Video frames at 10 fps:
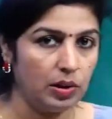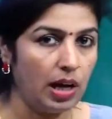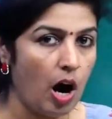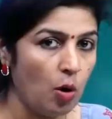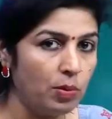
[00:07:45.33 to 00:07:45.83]

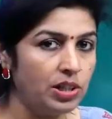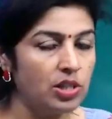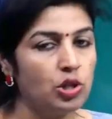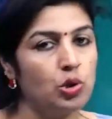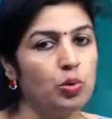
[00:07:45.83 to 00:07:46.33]
Okay, how much
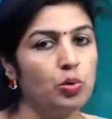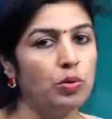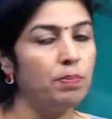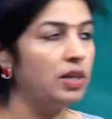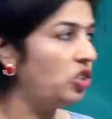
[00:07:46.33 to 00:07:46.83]
is
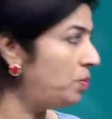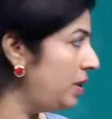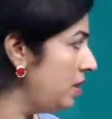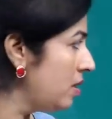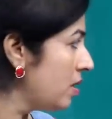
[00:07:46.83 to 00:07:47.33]
too much
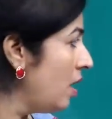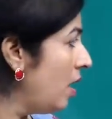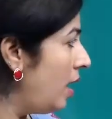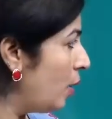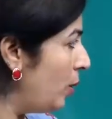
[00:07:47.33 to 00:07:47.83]
means
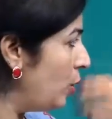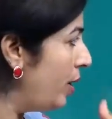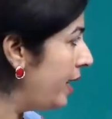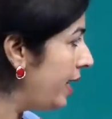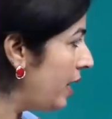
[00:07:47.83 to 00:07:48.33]
when you
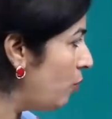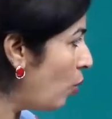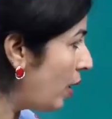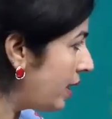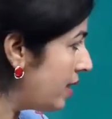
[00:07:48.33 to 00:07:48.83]
leave,
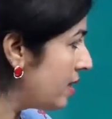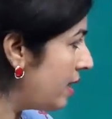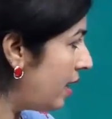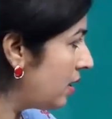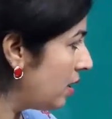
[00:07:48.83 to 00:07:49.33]
what is
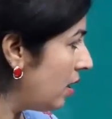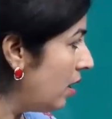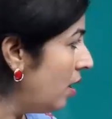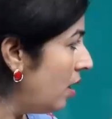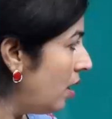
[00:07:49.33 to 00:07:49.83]
that
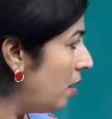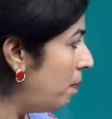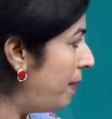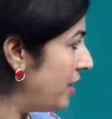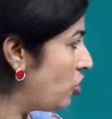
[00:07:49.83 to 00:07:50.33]

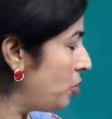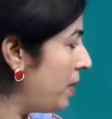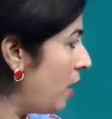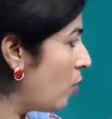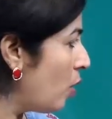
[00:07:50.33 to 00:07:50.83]

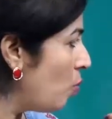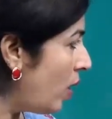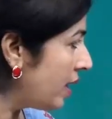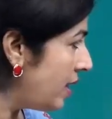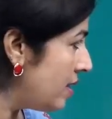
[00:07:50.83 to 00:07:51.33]
benchmark or
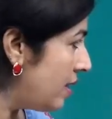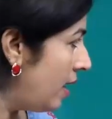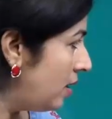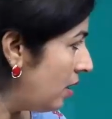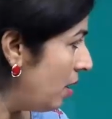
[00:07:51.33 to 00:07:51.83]
what is
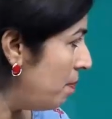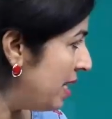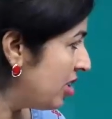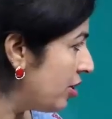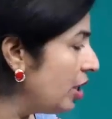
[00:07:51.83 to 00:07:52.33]
that
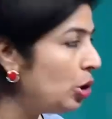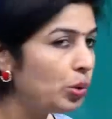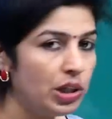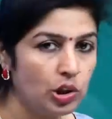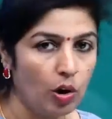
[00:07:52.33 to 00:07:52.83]
measuring
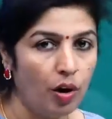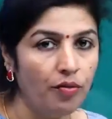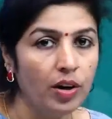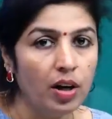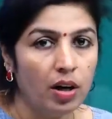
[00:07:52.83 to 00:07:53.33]
unit of